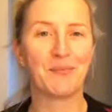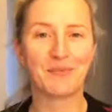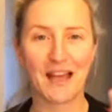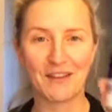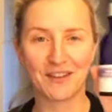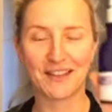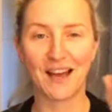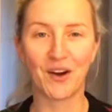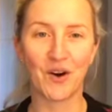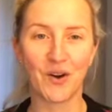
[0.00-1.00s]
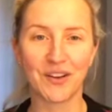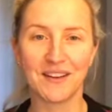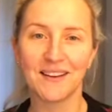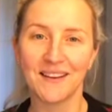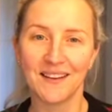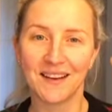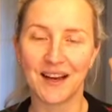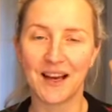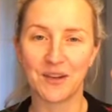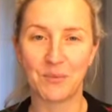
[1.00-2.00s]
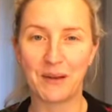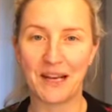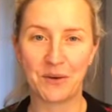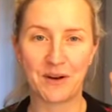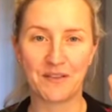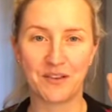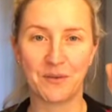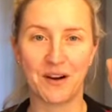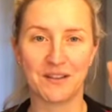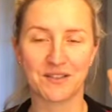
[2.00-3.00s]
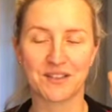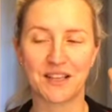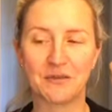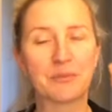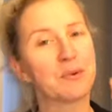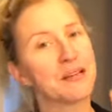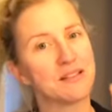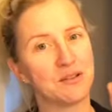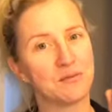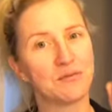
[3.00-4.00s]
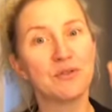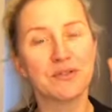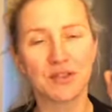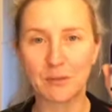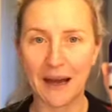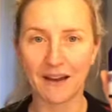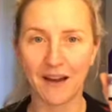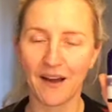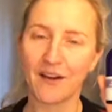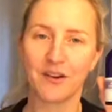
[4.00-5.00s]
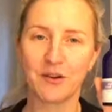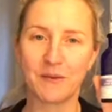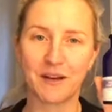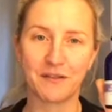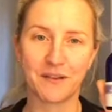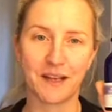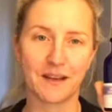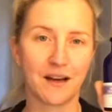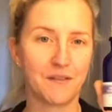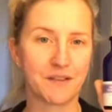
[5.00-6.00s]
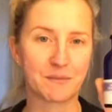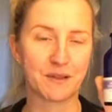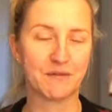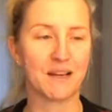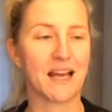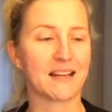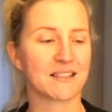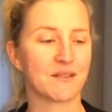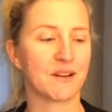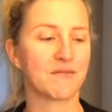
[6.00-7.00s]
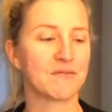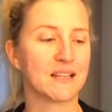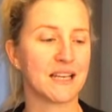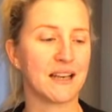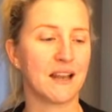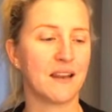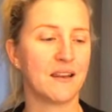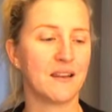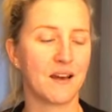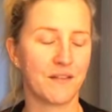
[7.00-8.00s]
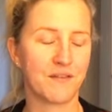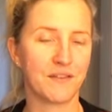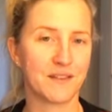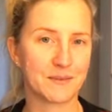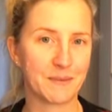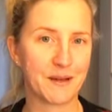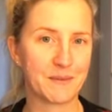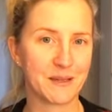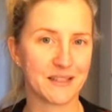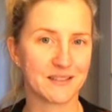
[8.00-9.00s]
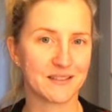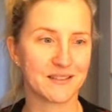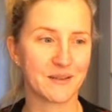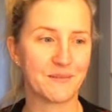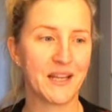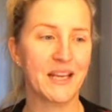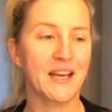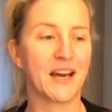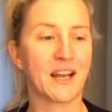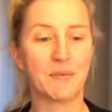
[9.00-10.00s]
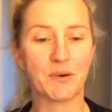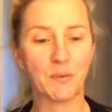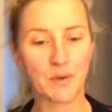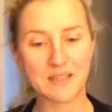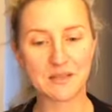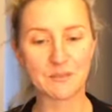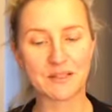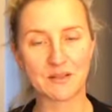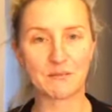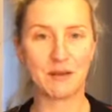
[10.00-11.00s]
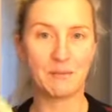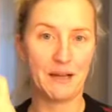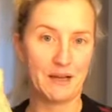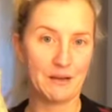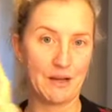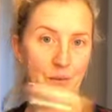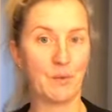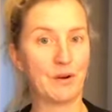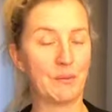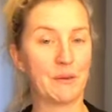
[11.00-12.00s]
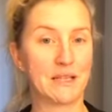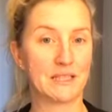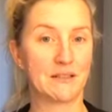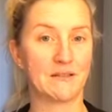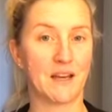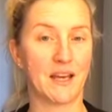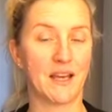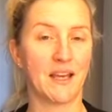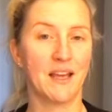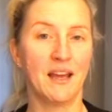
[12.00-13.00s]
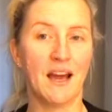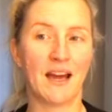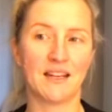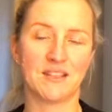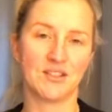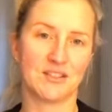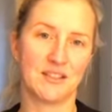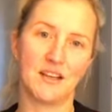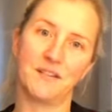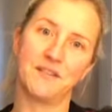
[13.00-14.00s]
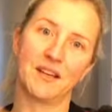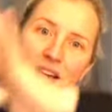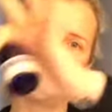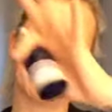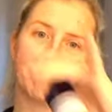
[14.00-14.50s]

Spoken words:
having that on your pillow wherever you are just kind of roots you back at home and feeling comfortable and relaxed. So I really love this pillow mist. And I put 1 spritz on my pillow and 1 on my duvet, and it's just enough to kind of